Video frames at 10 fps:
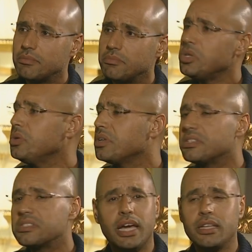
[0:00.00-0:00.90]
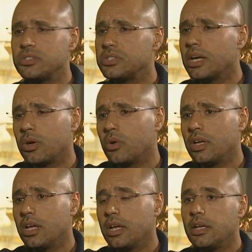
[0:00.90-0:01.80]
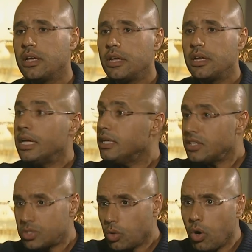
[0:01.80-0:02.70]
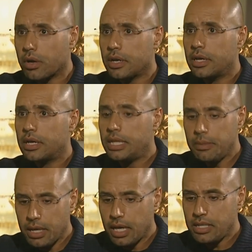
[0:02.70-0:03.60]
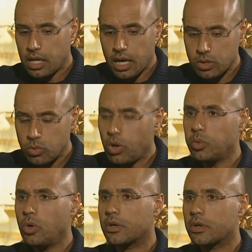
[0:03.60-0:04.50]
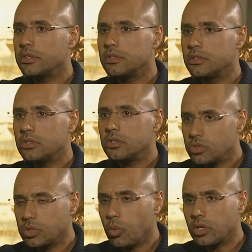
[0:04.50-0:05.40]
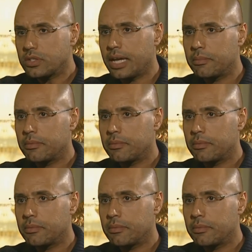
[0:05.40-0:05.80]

So you resign, you say, I'm going. It's a war. Libya is at war. So it's a wartime.